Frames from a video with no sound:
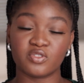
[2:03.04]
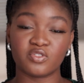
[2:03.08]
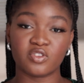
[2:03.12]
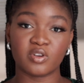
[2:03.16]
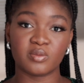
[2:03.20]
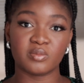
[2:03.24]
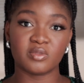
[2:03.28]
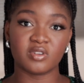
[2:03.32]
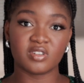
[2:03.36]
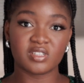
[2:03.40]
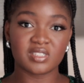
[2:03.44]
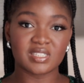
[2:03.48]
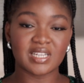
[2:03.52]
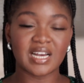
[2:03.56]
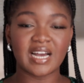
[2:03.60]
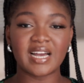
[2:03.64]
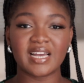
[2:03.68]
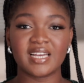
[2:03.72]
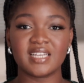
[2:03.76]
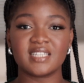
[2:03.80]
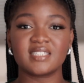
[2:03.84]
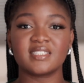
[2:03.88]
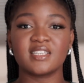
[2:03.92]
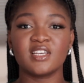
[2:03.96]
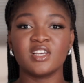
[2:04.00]
from your
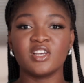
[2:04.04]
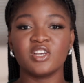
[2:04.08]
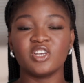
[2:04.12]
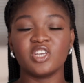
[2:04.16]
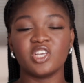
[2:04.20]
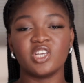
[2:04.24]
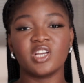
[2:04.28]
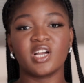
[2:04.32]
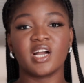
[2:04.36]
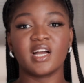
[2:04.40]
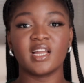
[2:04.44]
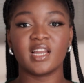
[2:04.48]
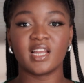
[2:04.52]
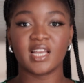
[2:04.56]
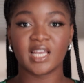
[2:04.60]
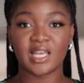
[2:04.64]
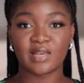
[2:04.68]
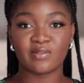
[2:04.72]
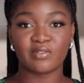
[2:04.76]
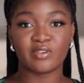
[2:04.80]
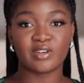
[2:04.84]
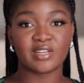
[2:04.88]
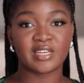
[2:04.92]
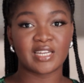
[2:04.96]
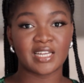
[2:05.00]
diet, you kind of give
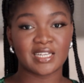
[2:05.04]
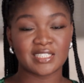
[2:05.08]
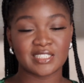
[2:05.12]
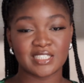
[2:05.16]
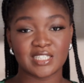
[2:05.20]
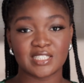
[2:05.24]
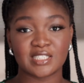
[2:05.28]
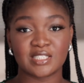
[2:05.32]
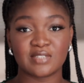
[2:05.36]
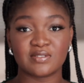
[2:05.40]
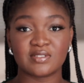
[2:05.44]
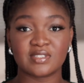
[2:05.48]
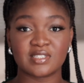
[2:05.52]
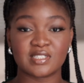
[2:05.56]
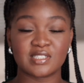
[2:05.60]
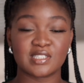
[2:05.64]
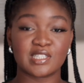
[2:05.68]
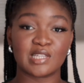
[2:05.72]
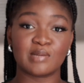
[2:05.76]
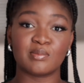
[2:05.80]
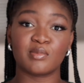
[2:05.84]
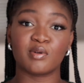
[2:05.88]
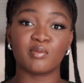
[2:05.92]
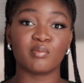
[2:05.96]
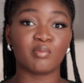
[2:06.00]
your digestive
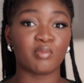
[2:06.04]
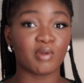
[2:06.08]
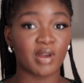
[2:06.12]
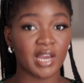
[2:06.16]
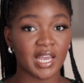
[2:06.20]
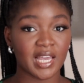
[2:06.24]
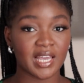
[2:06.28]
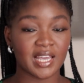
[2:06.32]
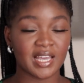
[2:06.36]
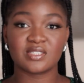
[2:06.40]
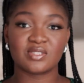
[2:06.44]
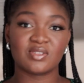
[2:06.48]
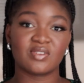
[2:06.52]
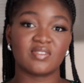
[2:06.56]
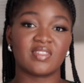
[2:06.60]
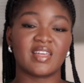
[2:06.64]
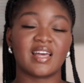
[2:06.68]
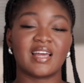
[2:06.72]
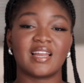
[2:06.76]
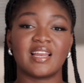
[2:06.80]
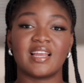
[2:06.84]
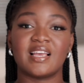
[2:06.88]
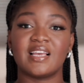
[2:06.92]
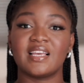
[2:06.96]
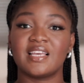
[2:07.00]
system a break so
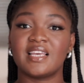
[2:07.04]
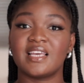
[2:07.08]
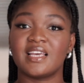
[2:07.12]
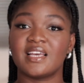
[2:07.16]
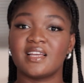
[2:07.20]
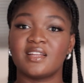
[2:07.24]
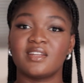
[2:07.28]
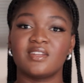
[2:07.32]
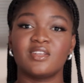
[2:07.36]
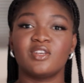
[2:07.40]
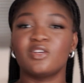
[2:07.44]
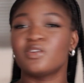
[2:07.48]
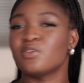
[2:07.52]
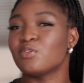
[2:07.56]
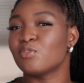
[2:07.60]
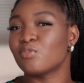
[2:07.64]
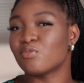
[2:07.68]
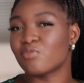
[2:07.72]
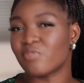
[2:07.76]
that it can, you know,